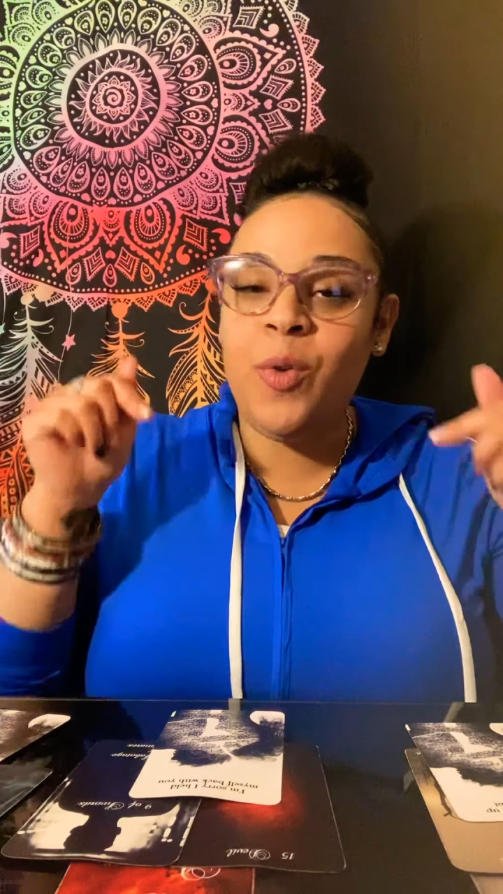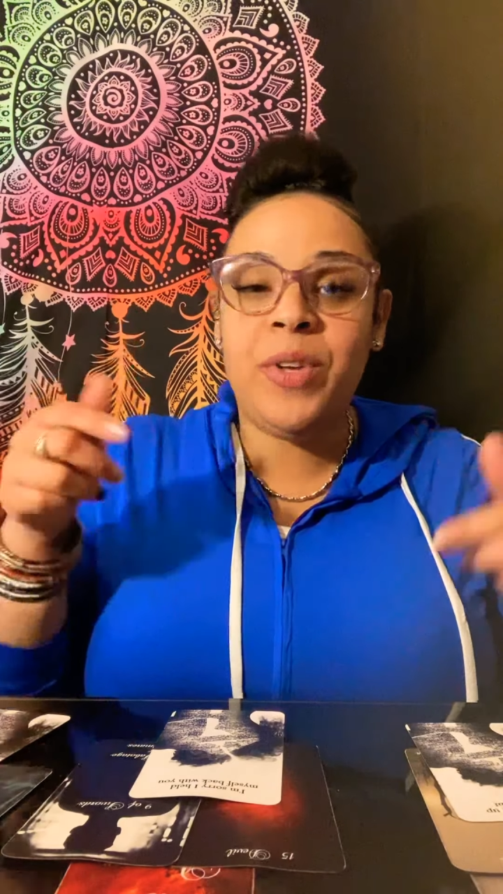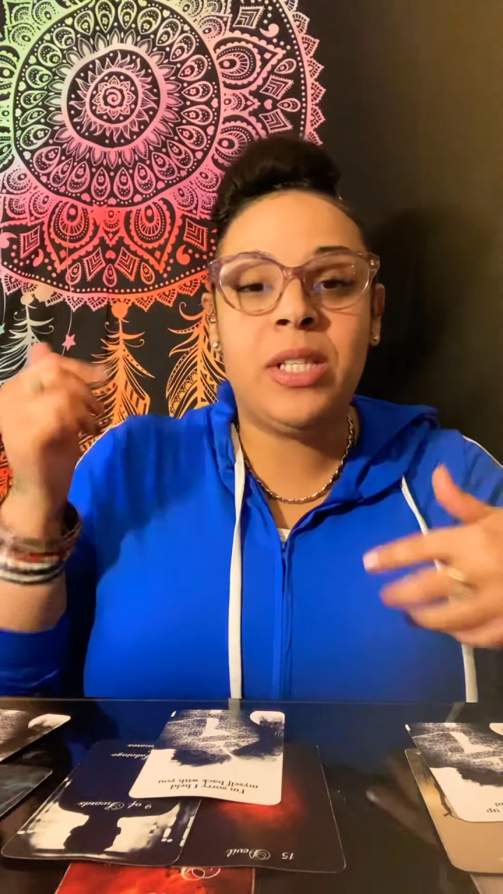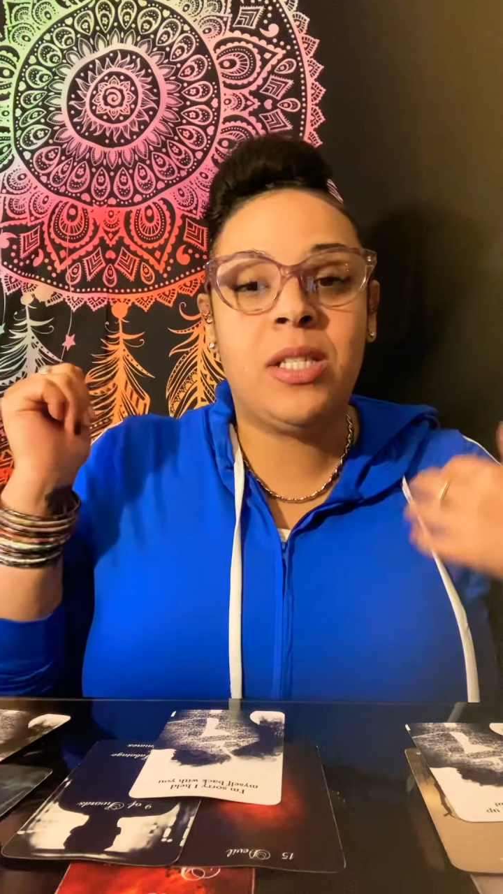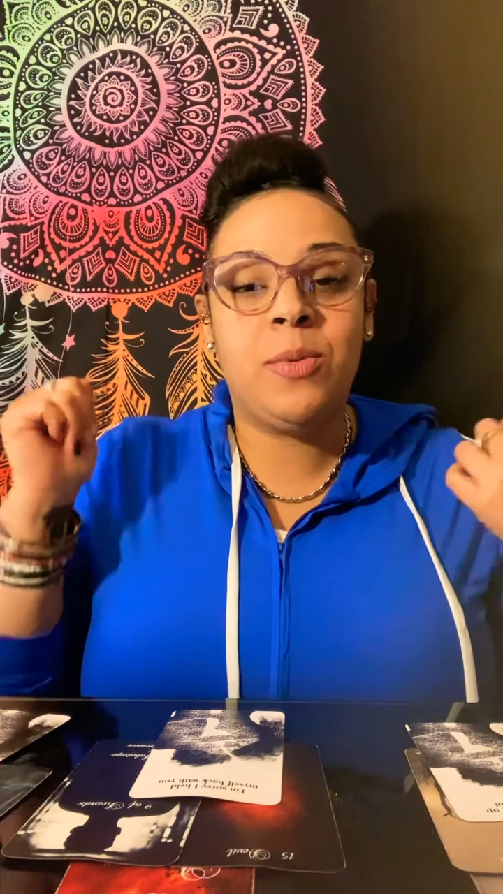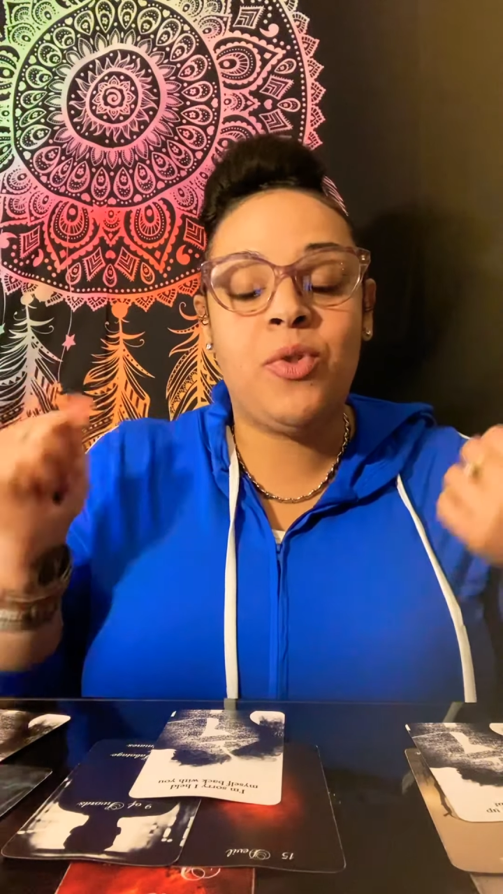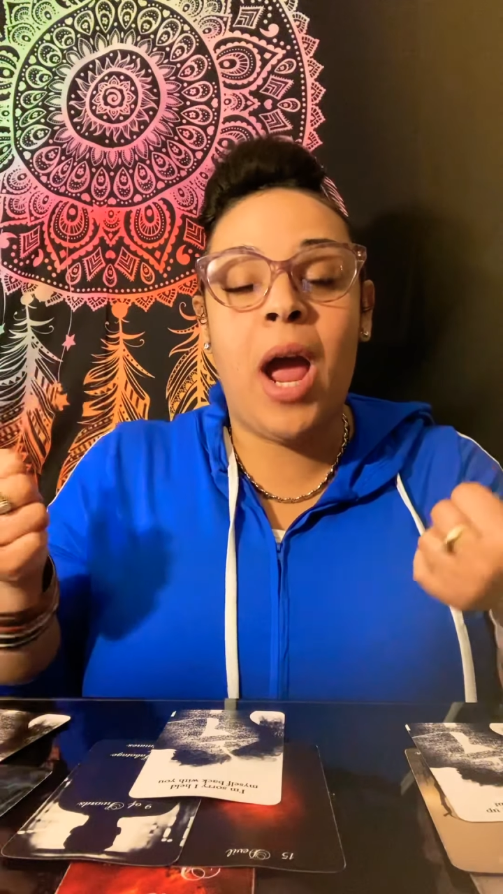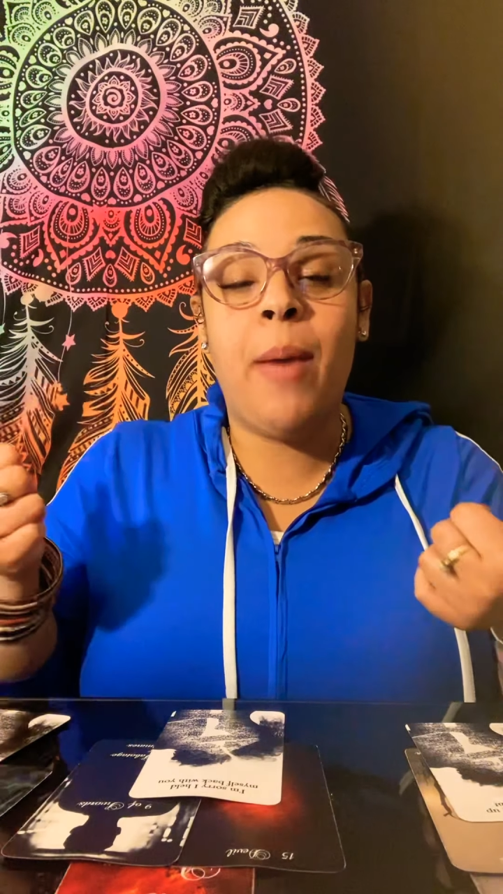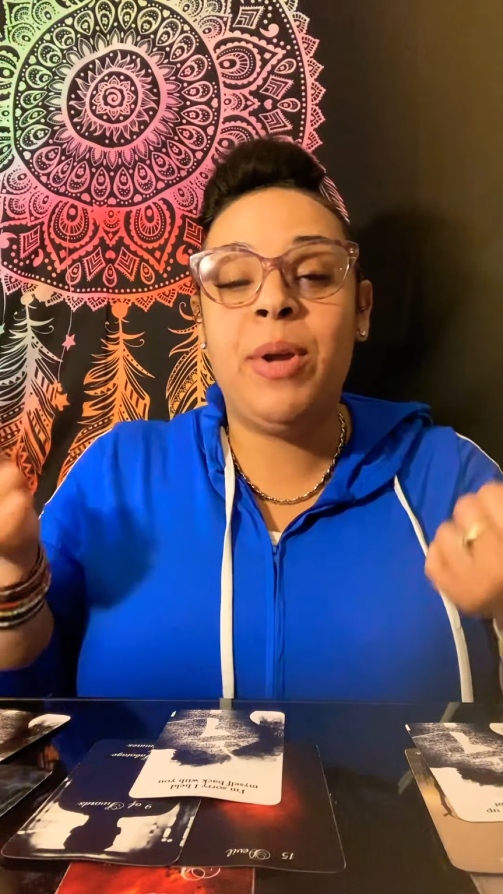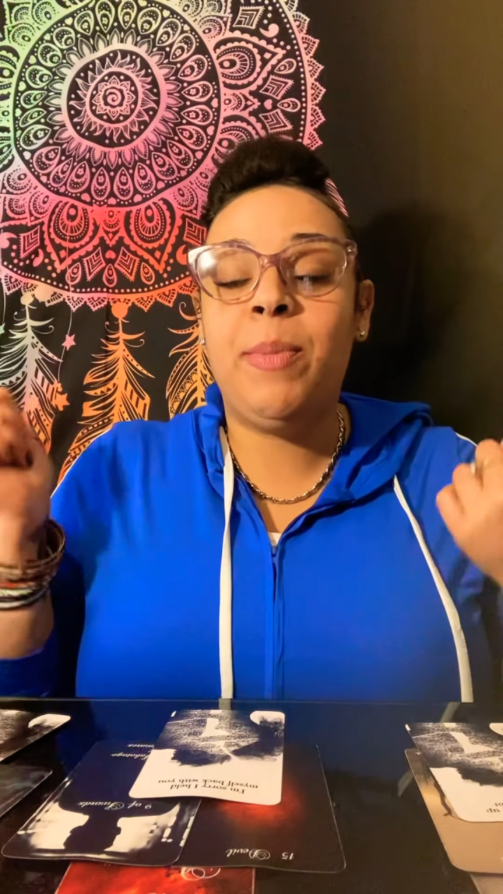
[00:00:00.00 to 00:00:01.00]
Don't forget to
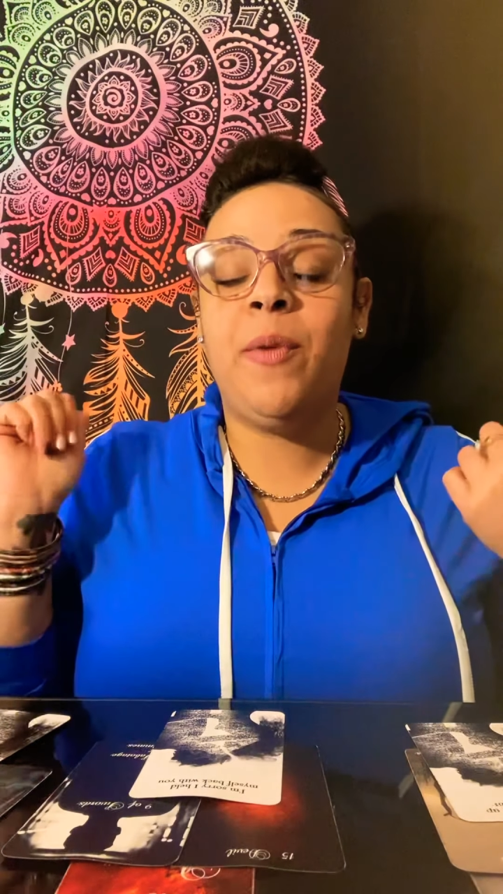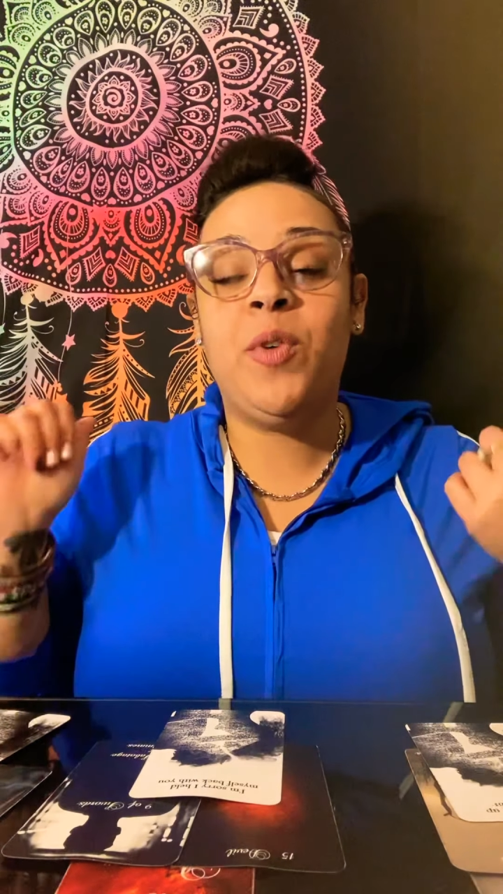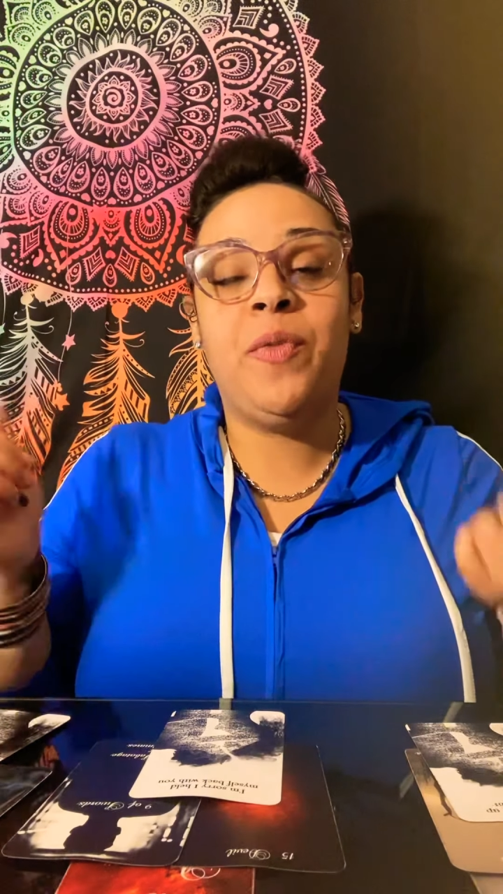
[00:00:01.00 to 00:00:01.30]
subscribe, ring bell for